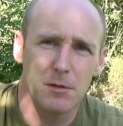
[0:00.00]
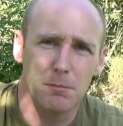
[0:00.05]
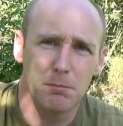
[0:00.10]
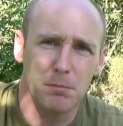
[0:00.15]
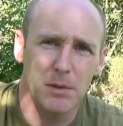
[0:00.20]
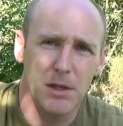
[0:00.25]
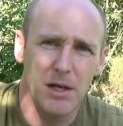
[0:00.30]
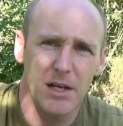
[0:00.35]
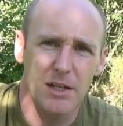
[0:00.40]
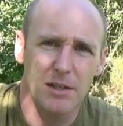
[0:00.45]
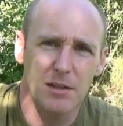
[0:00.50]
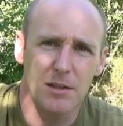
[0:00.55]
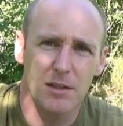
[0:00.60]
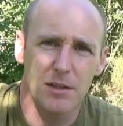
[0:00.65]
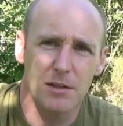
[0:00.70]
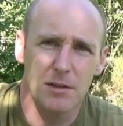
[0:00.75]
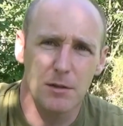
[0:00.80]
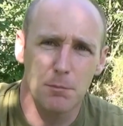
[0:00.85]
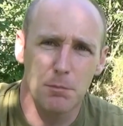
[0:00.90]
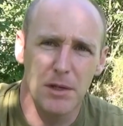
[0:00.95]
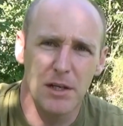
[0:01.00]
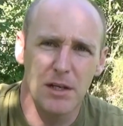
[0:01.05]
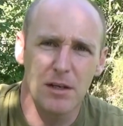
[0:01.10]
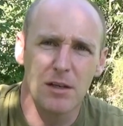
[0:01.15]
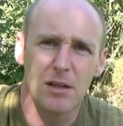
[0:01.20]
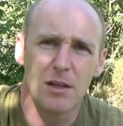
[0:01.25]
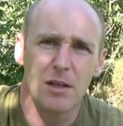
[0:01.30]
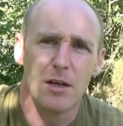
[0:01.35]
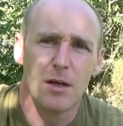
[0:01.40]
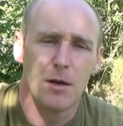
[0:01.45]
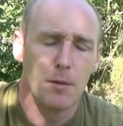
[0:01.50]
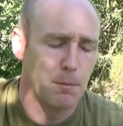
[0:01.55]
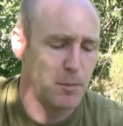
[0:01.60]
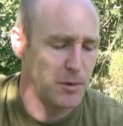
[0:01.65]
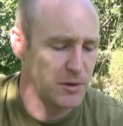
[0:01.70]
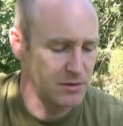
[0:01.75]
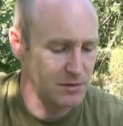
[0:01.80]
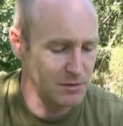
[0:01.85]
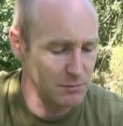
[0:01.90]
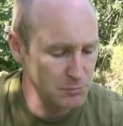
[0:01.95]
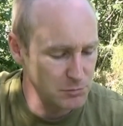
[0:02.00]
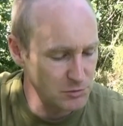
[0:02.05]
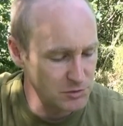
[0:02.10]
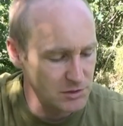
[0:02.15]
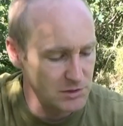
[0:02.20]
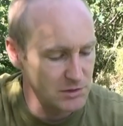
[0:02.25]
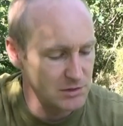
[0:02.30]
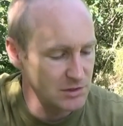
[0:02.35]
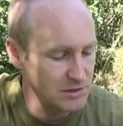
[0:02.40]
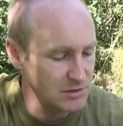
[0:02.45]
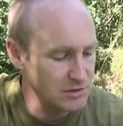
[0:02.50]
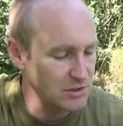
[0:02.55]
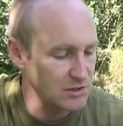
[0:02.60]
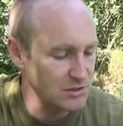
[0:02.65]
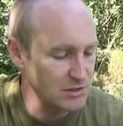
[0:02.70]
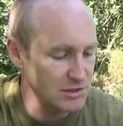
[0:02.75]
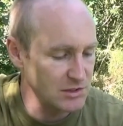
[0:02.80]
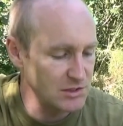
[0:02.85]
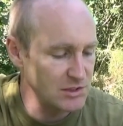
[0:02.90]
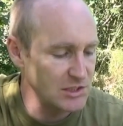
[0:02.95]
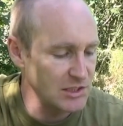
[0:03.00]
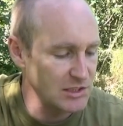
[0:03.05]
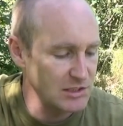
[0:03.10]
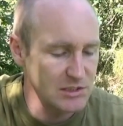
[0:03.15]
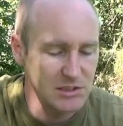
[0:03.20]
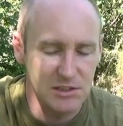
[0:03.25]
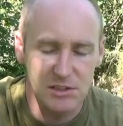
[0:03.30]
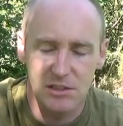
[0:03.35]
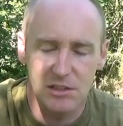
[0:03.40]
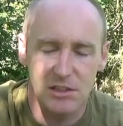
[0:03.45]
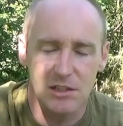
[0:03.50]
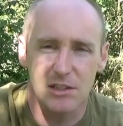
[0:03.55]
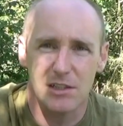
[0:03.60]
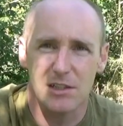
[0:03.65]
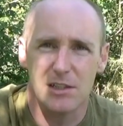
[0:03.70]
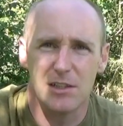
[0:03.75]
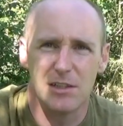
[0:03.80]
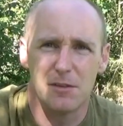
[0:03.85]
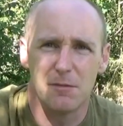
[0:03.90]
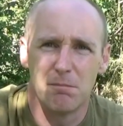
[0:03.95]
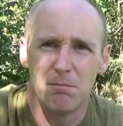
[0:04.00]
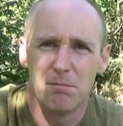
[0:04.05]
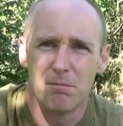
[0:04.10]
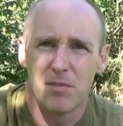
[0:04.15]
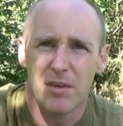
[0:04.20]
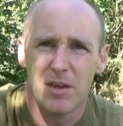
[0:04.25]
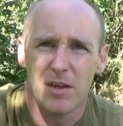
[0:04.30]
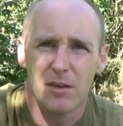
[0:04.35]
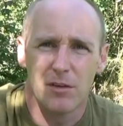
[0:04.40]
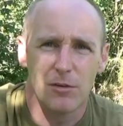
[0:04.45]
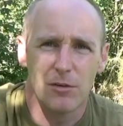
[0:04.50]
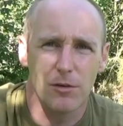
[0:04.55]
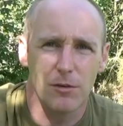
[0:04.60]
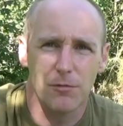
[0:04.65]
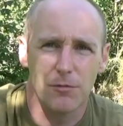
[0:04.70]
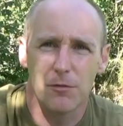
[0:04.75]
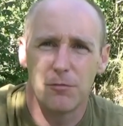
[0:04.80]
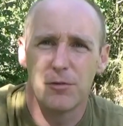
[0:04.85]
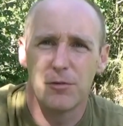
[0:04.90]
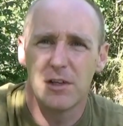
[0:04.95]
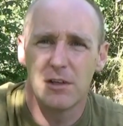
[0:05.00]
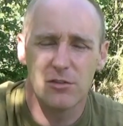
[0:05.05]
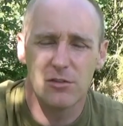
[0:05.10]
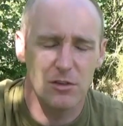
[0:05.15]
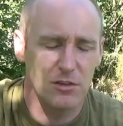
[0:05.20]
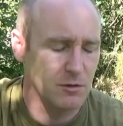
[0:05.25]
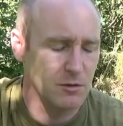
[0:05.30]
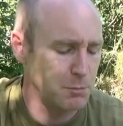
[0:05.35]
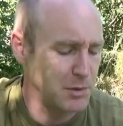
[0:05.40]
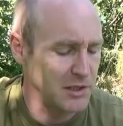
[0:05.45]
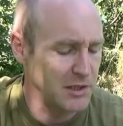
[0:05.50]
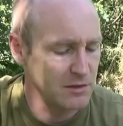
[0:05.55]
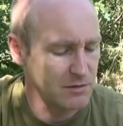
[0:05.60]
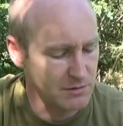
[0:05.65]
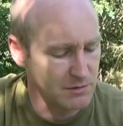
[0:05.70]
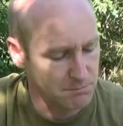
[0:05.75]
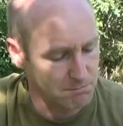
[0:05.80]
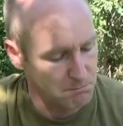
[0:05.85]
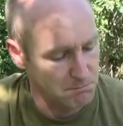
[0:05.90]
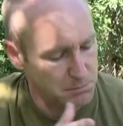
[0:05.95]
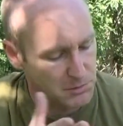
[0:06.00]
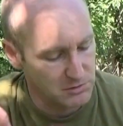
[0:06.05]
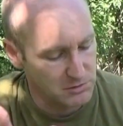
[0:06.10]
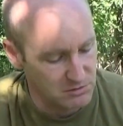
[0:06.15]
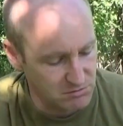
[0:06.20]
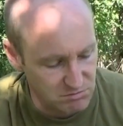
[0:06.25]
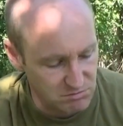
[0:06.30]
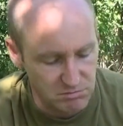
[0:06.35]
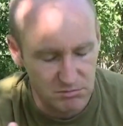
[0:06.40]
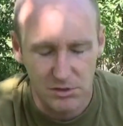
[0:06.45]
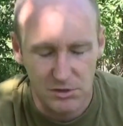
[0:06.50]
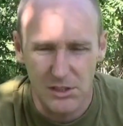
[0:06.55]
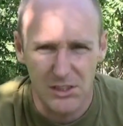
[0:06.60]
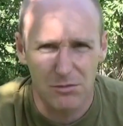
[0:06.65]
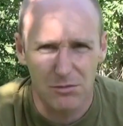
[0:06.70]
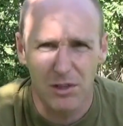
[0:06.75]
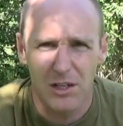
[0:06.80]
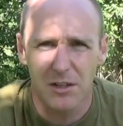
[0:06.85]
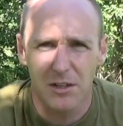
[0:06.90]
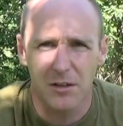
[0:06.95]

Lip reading: behind the paint, but it changes the sort of the finish on the paint, but it's really